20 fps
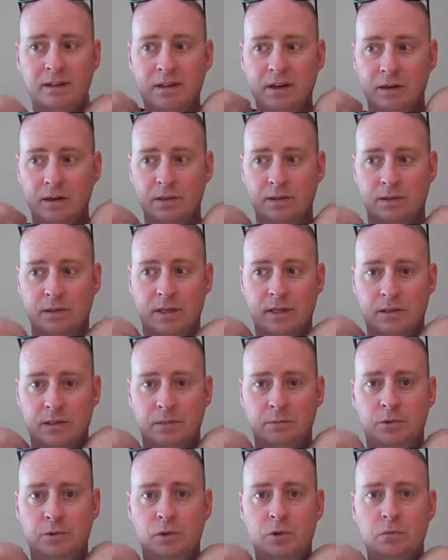there's like
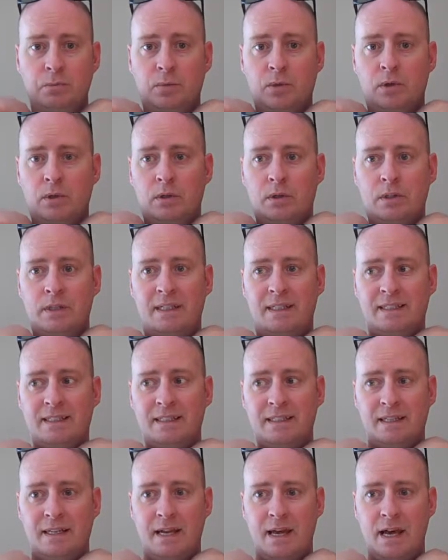some super
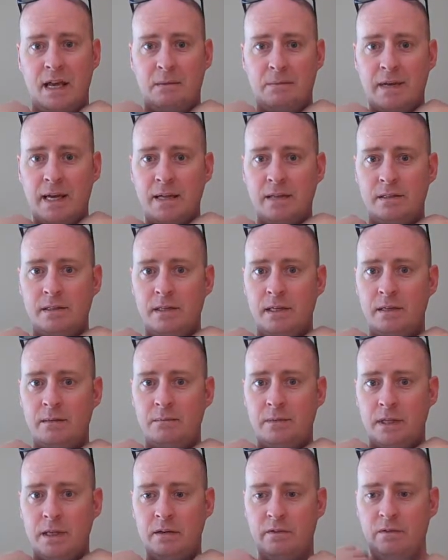
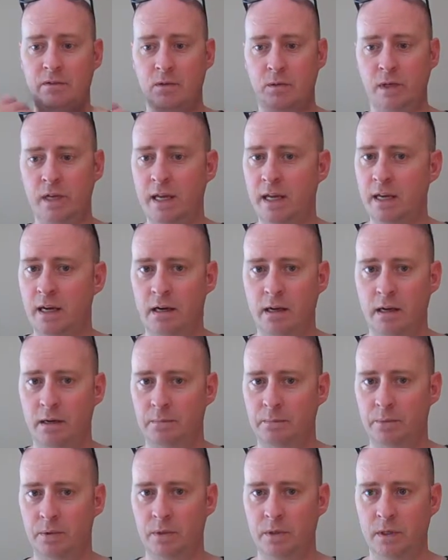adamantium that if you heat it
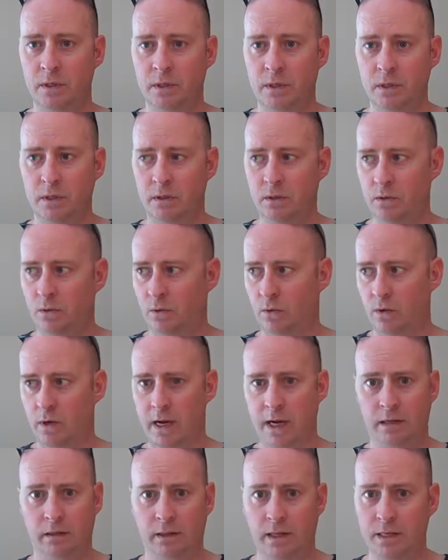up or
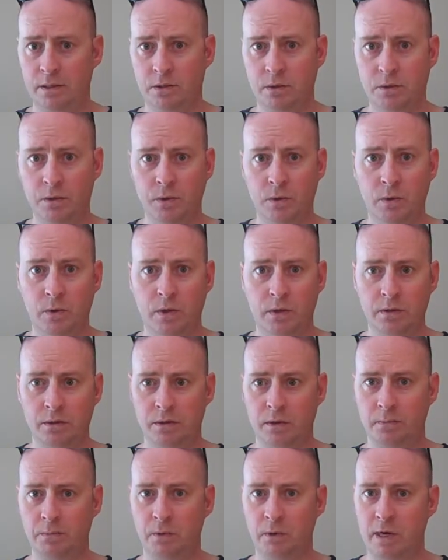add lasers to it or
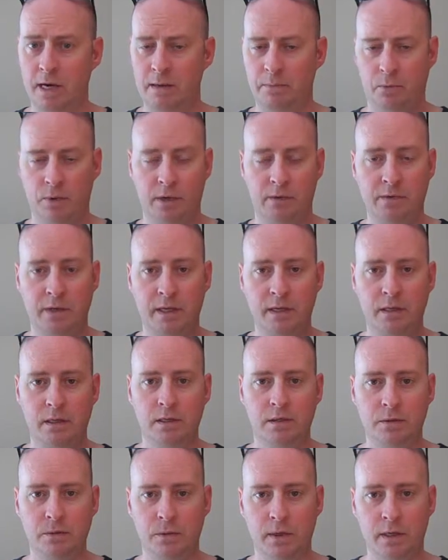some crap, whatever they
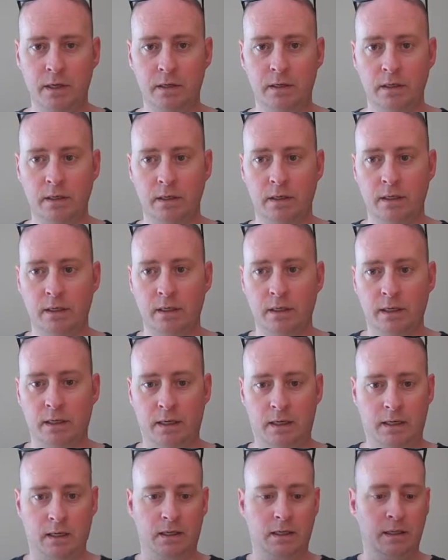did to it,
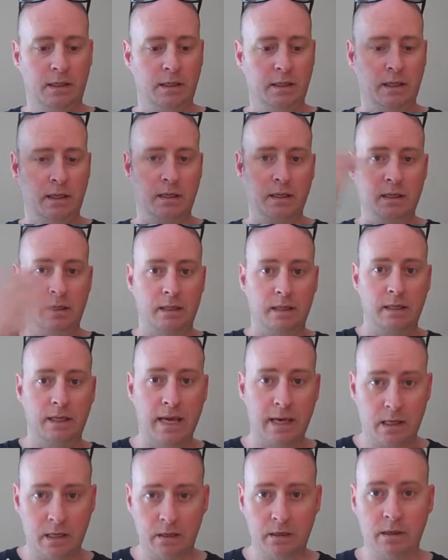uh,
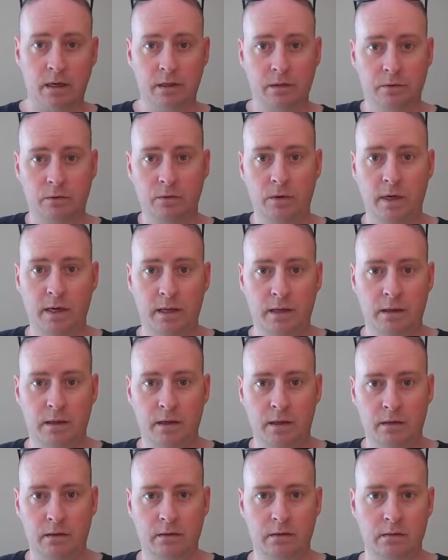it can cut through
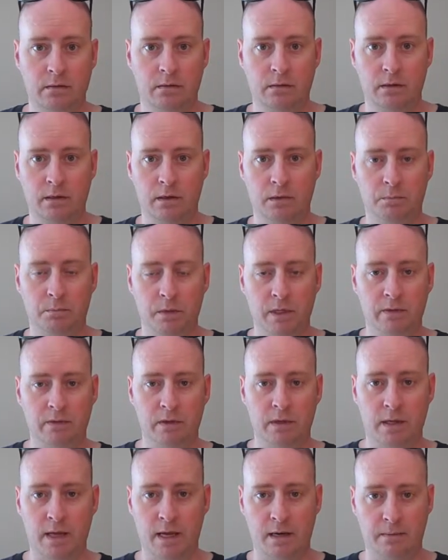anything, you know,
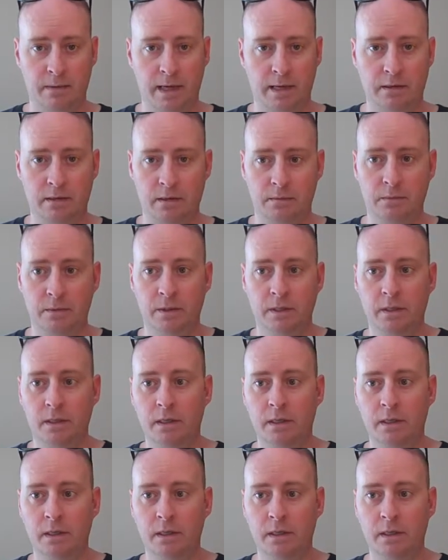even adamantium.